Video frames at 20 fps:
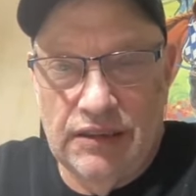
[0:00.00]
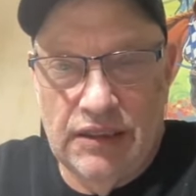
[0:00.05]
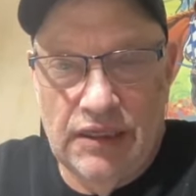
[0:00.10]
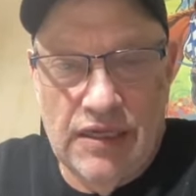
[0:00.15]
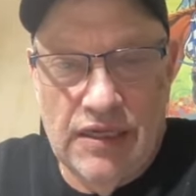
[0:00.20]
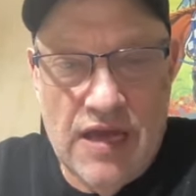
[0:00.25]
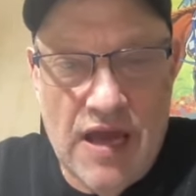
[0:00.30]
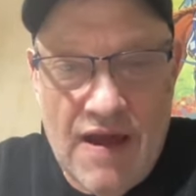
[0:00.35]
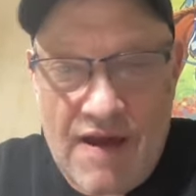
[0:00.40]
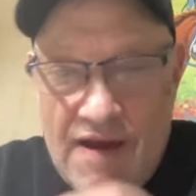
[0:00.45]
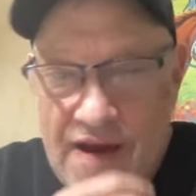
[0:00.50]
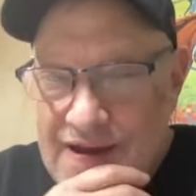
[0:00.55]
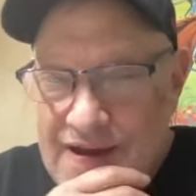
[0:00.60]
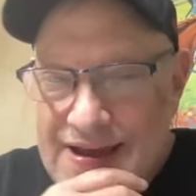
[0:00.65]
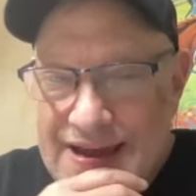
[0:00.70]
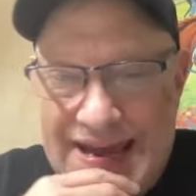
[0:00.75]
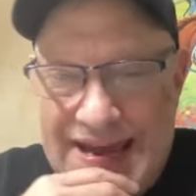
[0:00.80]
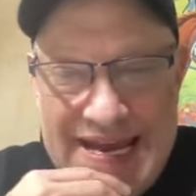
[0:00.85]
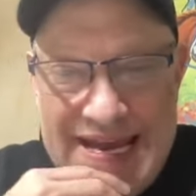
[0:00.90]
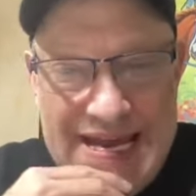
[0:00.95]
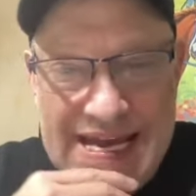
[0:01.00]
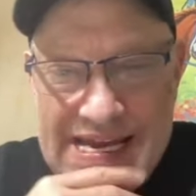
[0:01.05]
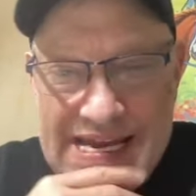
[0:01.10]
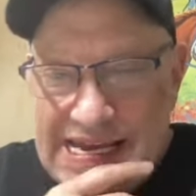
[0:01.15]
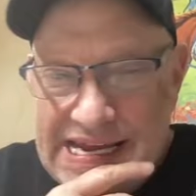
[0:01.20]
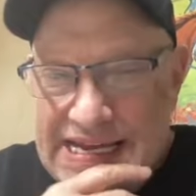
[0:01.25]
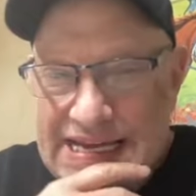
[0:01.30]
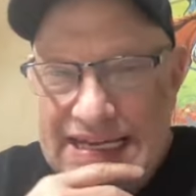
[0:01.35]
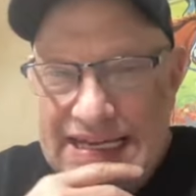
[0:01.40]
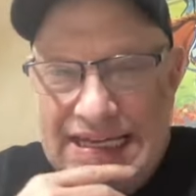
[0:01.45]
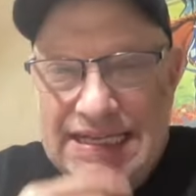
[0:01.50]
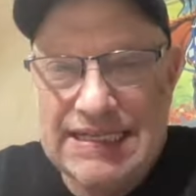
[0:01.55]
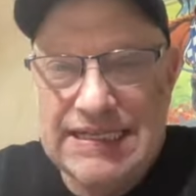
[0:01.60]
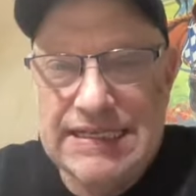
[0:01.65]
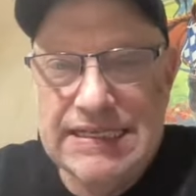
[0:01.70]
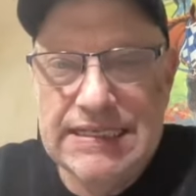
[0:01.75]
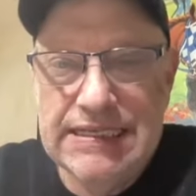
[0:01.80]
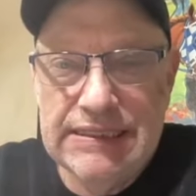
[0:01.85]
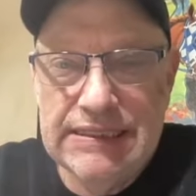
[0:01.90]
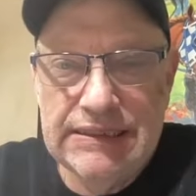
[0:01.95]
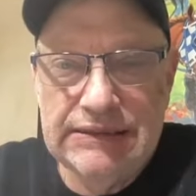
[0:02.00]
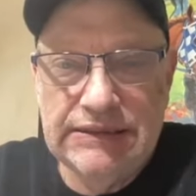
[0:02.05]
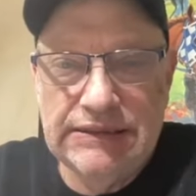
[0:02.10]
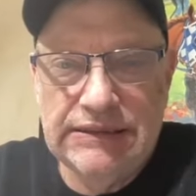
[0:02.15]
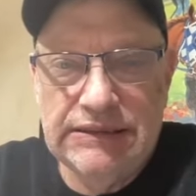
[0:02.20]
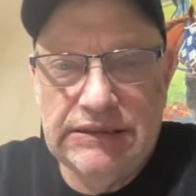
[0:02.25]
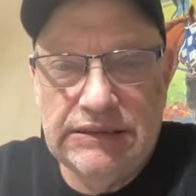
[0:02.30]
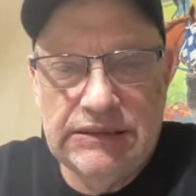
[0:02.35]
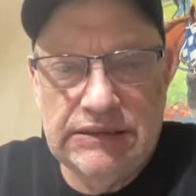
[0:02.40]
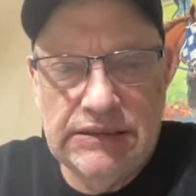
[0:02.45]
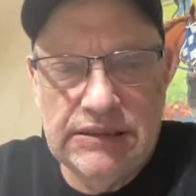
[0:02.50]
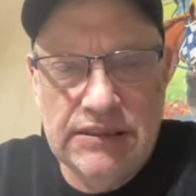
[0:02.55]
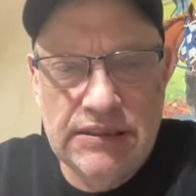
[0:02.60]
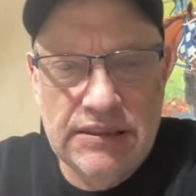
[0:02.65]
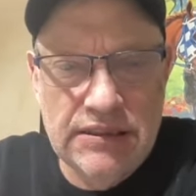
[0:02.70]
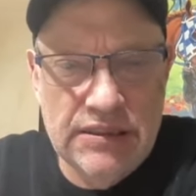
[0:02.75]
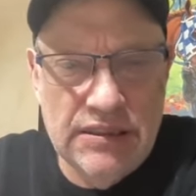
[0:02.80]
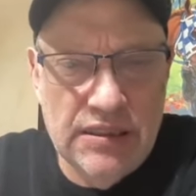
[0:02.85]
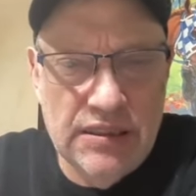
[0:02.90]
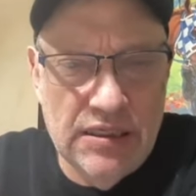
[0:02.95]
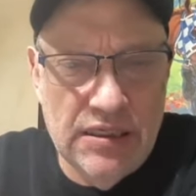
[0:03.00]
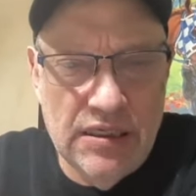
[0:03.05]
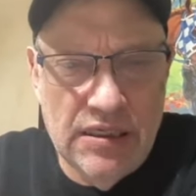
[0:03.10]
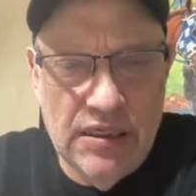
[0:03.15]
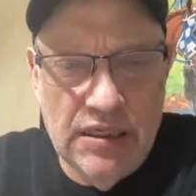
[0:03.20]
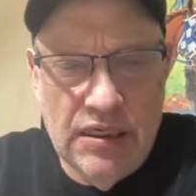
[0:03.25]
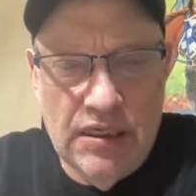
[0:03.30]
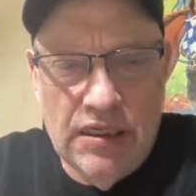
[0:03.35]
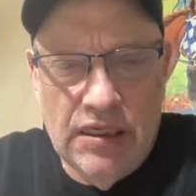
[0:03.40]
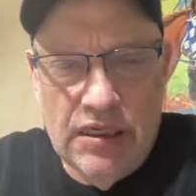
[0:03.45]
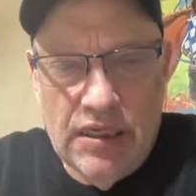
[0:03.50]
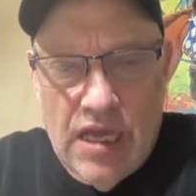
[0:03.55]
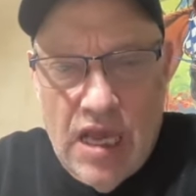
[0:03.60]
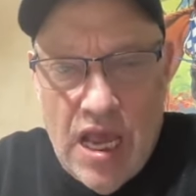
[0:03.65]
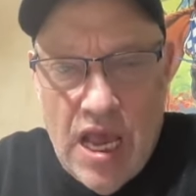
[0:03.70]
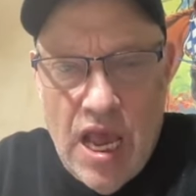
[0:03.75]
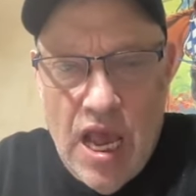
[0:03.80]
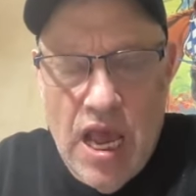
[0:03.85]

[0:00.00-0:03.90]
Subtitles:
The person shown says nothing.